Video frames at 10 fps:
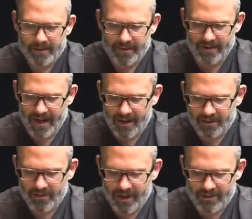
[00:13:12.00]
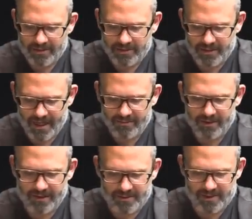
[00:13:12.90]
And then Hallowed Ground, using
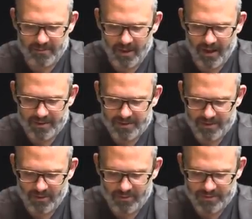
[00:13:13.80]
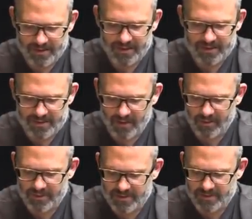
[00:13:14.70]
everything that was in the box. So Slittaz, Gut
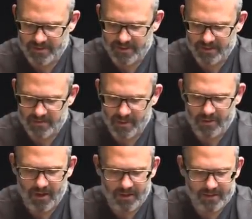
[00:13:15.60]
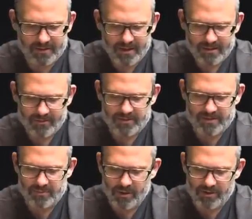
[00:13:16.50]
Rippers, and the Swampcalla
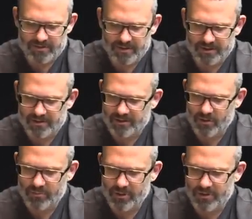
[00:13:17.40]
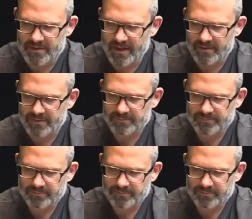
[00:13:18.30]
versus the Praetors, Vindictors, and Lord-Imperatant.